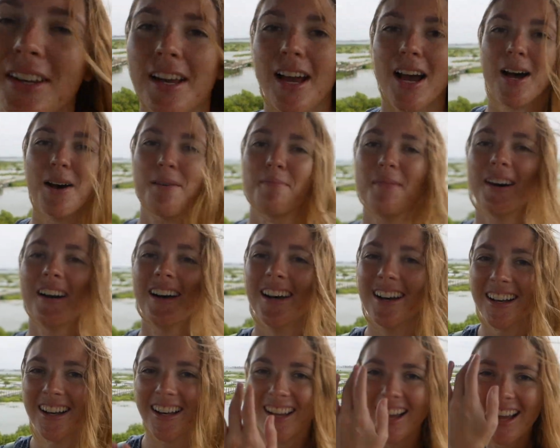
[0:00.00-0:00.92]
come
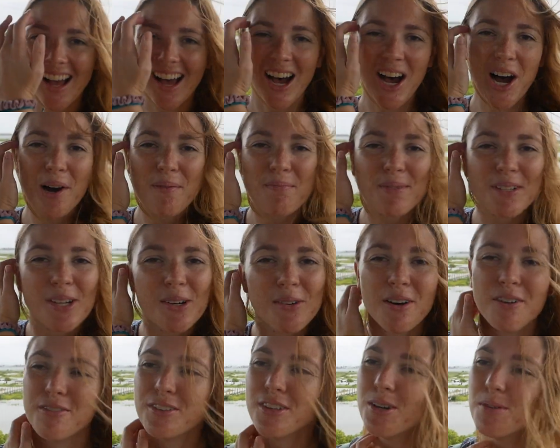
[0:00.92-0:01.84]
up
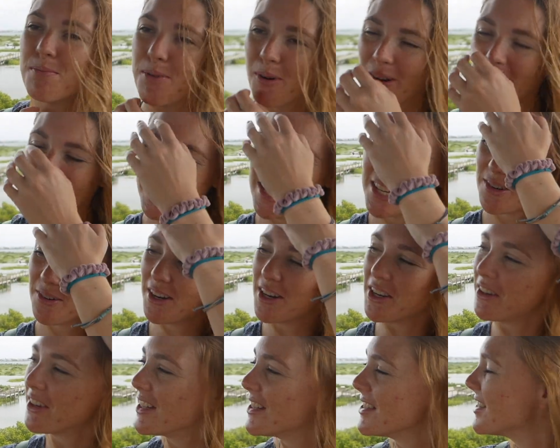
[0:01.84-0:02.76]
to a viewpoint where you can